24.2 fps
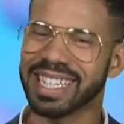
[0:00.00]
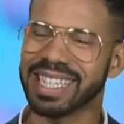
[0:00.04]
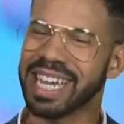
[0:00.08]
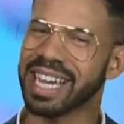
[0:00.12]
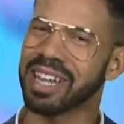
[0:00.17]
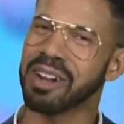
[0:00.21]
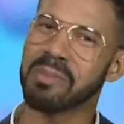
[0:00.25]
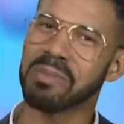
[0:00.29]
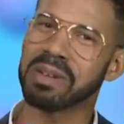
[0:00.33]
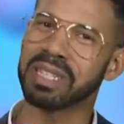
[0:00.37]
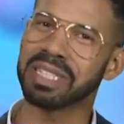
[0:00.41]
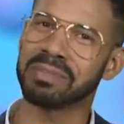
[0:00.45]

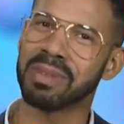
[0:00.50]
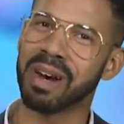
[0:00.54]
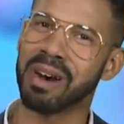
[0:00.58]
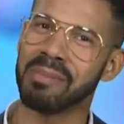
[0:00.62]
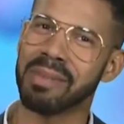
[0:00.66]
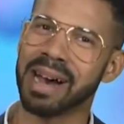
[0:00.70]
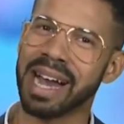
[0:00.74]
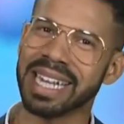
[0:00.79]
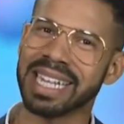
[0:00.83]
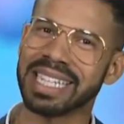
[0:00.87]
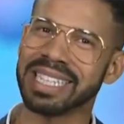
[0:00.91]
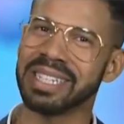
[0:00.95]
Yeah, don't be
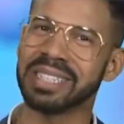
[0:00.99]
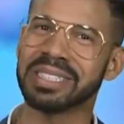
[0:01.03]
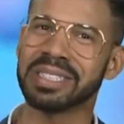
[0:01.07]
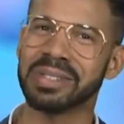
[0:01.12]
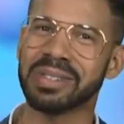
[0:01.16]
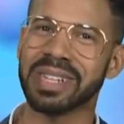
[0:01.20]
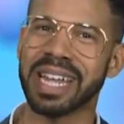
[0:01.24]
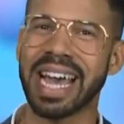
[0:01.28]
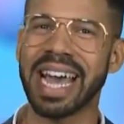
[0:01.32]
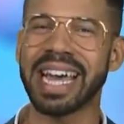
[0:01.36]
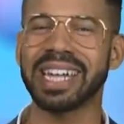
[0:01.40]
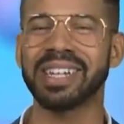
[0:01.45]
small-minded. Don't
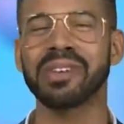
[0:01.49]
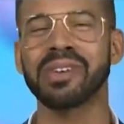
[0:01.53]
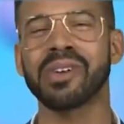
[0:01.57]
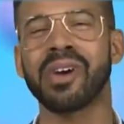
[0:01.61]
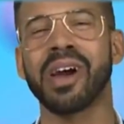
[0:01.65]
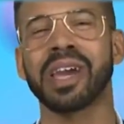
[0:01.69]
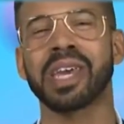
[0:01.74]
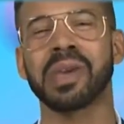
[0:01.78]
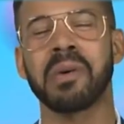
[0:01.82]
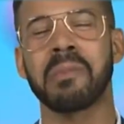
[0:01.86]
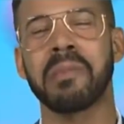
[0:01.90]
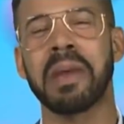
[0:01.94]
do that. Don't
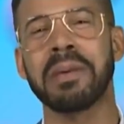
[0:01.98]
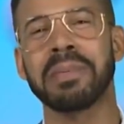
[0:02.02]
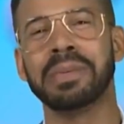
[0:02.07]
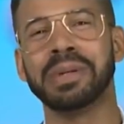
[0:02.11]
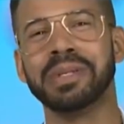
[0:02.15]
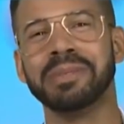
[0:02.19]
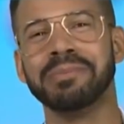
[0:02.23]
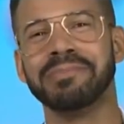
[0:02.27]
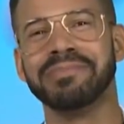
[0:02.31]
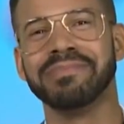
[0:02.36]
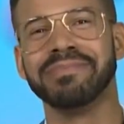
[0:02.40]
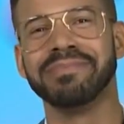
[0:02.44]
argue with
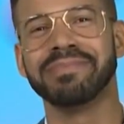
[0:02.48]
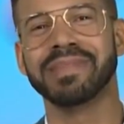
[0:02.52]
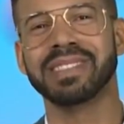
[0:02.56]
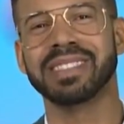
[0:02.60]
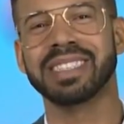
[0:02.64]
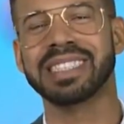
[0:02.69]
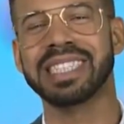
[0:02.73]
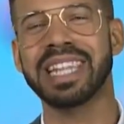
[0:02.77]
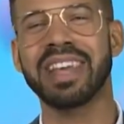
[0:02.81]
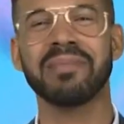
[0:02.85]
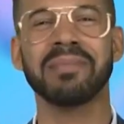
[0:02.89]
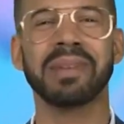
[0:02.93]
people.
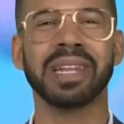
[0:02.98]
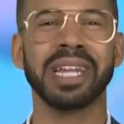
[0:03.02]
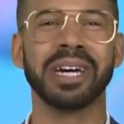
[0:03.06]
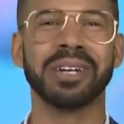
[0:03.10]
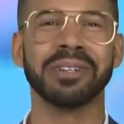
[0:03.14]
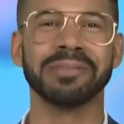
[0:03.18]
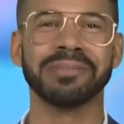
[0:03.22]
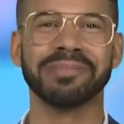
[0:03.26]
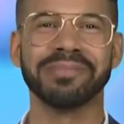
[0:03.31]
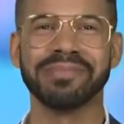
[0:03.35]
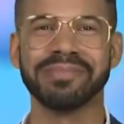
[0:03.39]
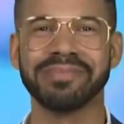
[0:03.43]
Just leave them
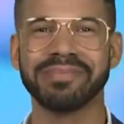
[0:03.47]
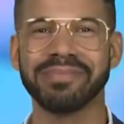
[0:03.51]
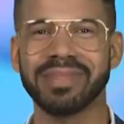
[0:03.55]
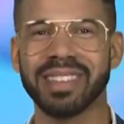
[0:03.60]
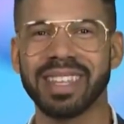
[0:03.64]
alone.